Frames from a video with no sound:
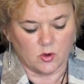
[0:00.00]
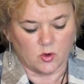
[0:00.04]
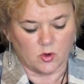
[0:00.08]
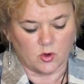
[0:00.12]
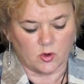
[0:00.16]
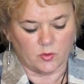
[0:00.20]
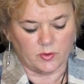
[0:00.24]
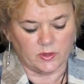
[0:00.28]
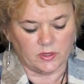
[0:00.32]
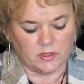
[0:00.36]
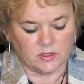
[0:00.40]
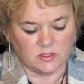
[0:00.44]

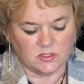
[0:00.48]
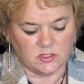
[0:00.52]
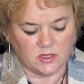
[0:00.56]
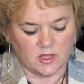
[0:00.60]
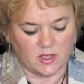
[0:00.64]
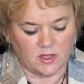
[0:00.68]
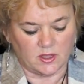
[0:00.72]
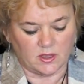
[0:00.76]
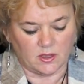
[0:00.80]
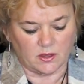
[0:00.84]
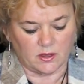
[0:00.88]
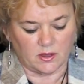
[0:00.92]
Or we can
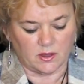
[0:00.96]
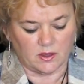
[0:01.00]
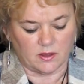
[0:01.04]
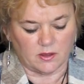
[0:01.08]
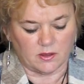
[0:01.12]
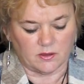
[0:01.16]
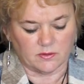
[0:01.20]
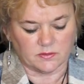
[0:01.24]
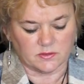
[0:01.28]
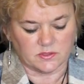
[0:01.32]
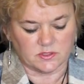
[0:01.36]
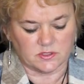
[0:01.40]
take
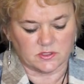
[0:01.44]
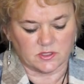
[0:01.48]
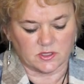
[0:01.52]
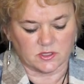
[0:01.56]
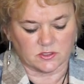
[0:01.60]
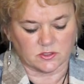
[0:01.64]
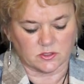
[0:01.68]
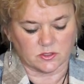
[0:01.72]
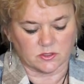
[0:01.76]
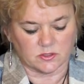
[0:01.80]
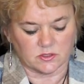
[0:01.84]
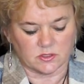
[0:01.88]

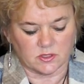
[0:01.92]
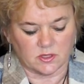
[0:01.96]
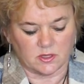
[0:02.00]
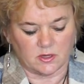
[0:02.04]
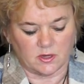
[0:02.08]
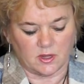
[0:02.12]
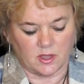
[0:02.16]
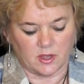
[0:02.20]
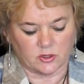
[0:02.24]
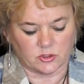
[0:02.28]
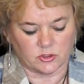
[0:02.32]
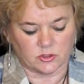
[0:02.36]
scissors
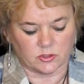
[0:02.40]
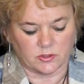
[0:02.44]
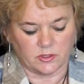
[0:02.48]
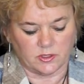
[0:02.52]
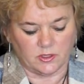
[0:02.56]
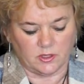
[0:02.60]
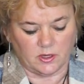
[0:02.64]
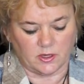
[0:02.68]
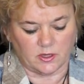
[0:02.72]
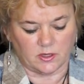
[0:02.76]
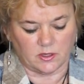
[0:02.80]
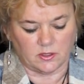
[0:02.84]
and actually
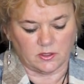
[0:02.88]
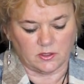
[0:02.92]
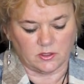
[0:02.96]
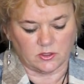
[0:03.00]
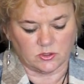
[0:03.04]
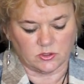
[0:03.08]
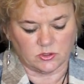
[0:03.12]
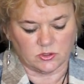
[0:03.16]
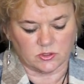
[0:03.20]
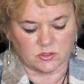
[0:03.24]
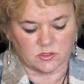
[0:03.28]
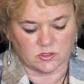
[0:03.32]
cut it
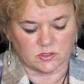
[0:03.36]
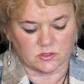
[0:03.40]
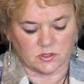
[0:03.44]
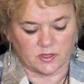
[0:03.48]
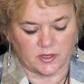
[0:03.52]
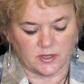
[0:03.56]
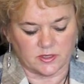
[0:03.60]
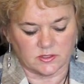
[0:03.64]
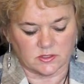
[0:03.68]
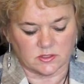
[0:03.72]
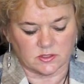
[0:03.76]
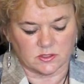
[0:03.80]
into
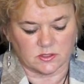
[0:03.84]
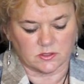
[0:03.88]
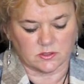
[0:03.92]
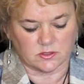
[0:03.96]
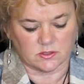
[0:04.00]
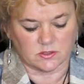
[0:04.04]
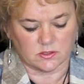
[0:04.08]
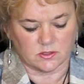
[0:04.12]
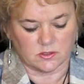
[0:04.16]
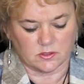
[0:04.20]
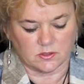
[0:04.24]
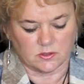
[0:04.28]

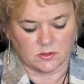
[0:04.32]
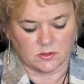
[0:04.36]
slices